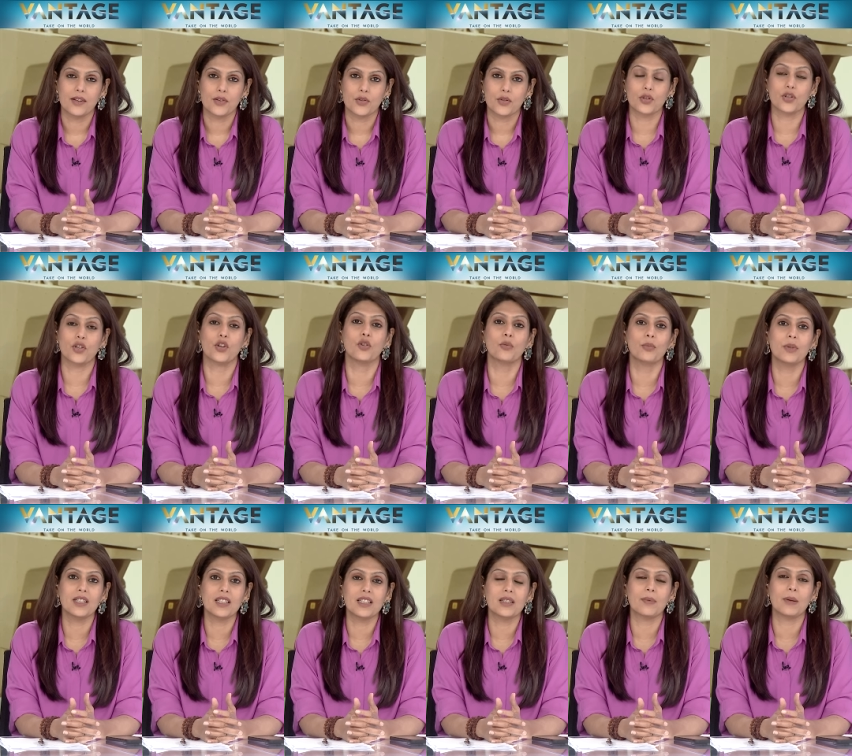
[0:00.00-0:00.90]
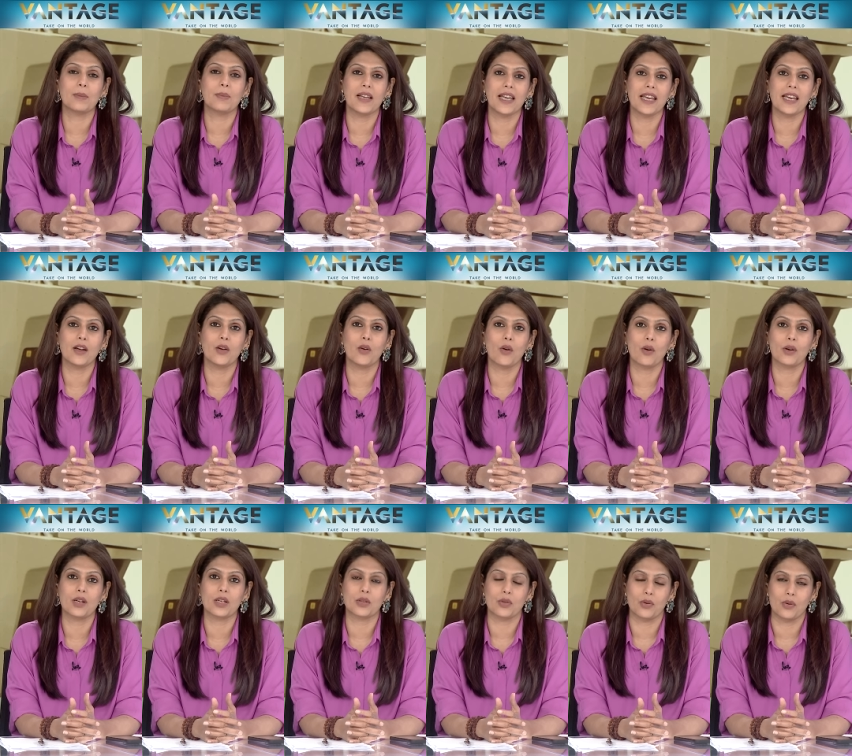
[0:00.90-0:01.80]
Should humans be playing
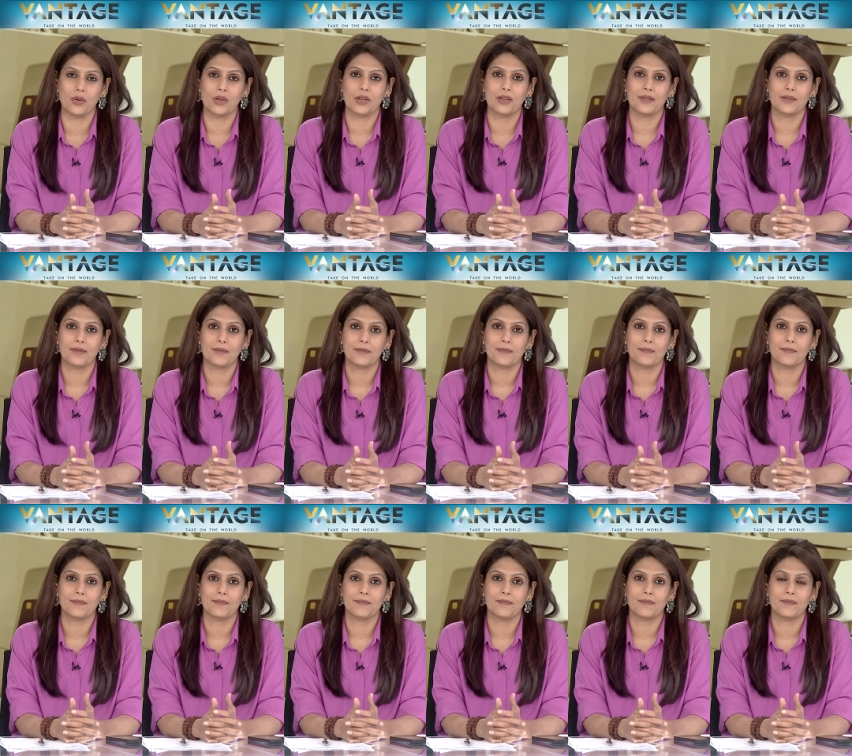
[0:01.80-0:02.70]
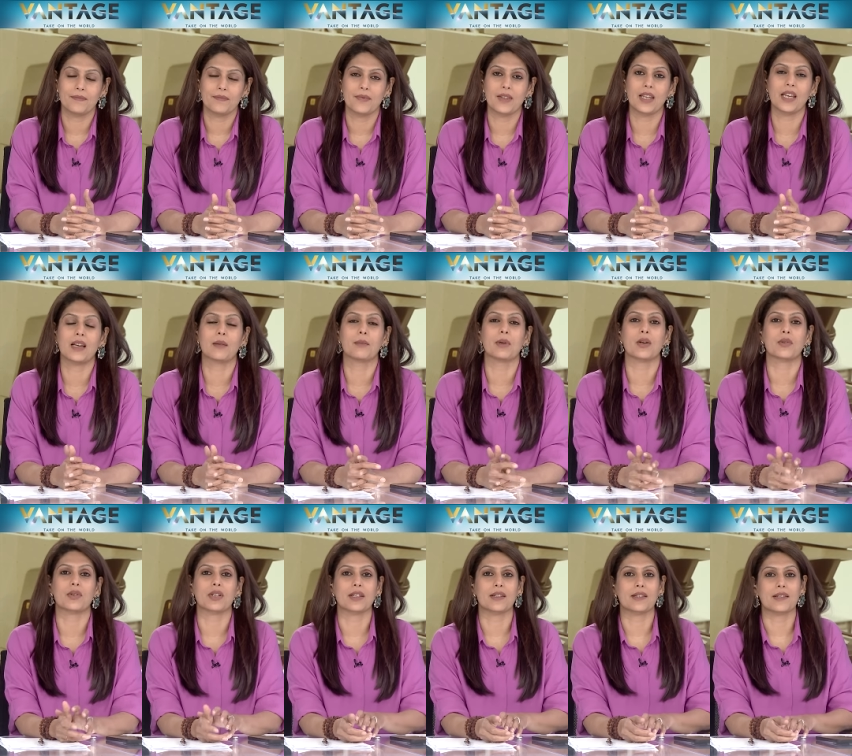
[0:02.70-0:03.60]
God at all? Think
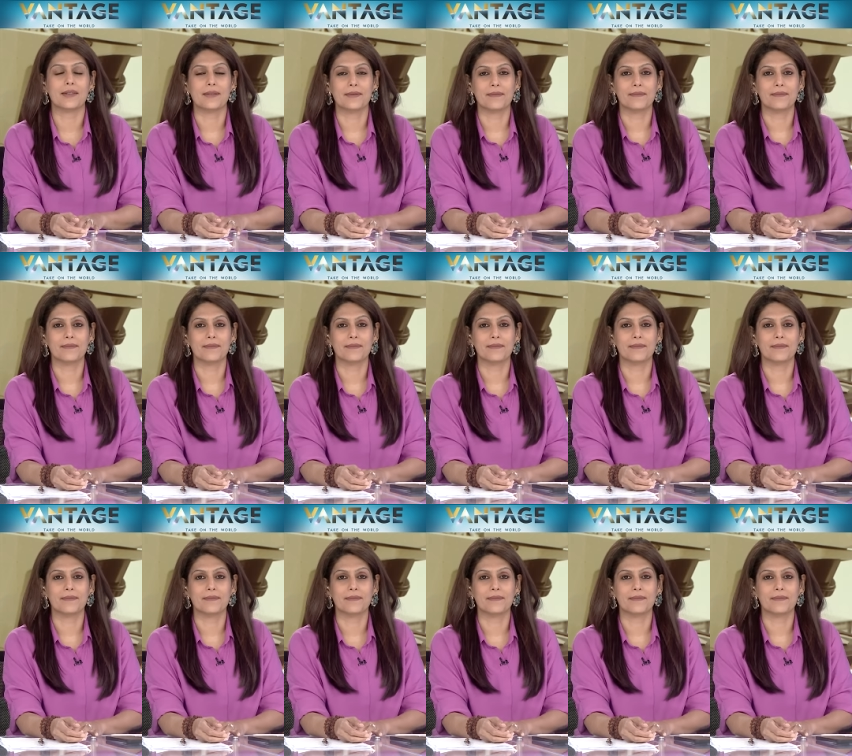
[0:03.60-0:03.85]
about it.